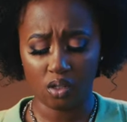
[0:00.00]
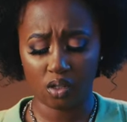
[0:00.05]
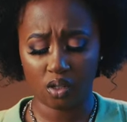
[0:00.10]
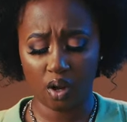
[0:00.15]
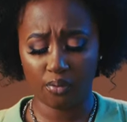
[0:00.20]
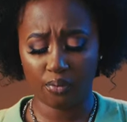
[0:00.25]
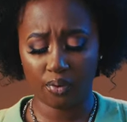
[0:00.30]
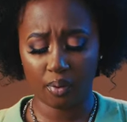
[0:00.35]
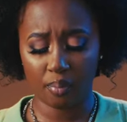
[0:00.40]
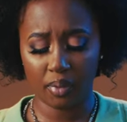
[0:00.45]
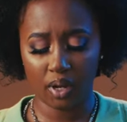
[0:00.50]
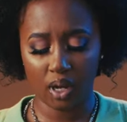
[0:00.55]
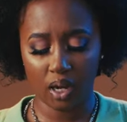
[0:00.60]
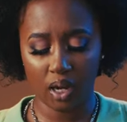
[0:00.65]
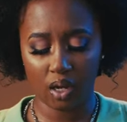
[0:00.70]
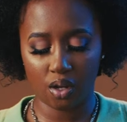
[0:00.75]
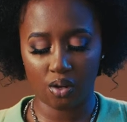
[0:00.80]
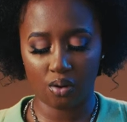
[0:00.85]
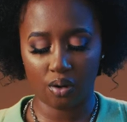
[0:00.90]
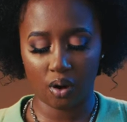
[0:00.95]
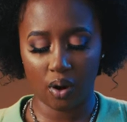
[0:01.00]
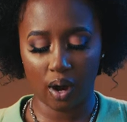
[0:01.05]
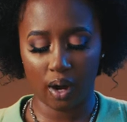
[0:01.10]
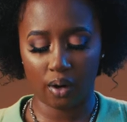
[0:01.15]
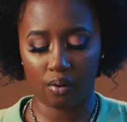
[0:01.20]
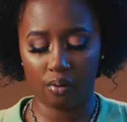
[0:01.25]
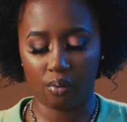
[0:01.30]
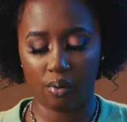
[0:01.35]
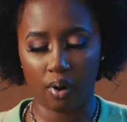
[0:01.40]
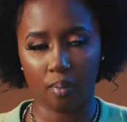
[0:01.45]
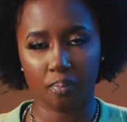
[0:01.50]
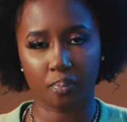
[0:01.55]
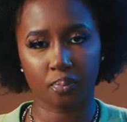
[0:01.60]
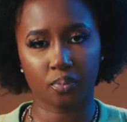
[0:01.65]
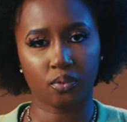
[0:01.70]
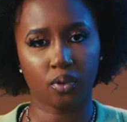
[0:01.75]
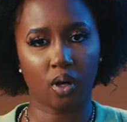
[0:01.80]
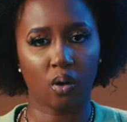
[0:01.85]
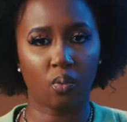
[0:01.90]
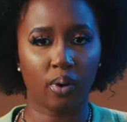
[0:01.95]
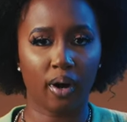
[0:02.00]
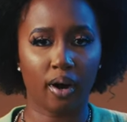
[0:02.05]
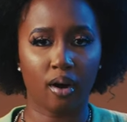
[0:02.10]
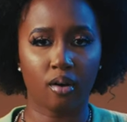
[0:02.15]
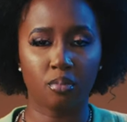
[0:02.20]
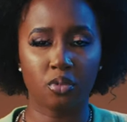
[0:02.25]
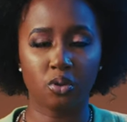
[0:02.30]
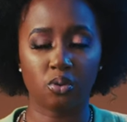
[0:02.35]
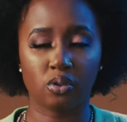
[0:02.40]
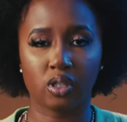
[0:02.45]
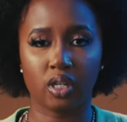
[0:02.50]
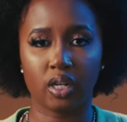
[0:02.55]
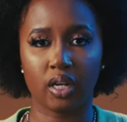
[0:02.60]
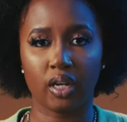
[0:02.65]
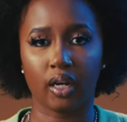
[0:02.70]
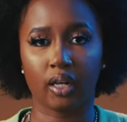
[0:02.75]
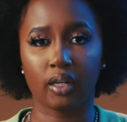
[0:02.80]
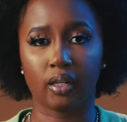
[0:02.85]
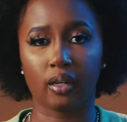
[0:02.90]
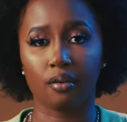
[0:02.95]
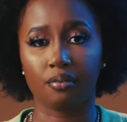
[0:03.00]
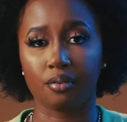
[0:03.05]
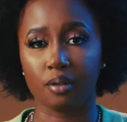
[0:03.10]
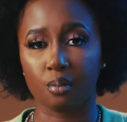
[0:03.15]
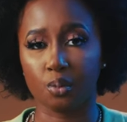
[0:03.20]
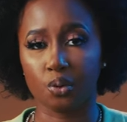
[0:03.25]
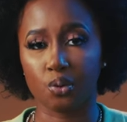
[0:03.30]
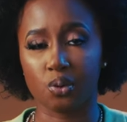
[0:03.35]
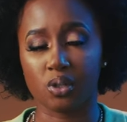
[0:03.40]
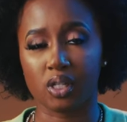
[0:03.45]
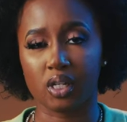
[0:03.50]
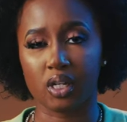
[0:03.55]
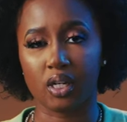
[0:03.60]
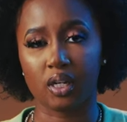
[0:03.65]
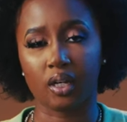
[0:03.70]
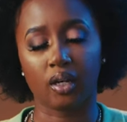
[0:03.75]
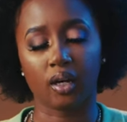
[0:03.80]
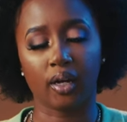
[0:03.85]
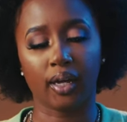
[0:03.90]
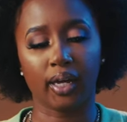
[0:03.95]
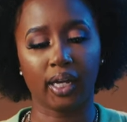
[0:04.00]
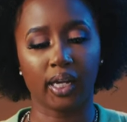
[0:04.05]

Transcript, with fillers: so for me, you know, I grew up around music, loving music,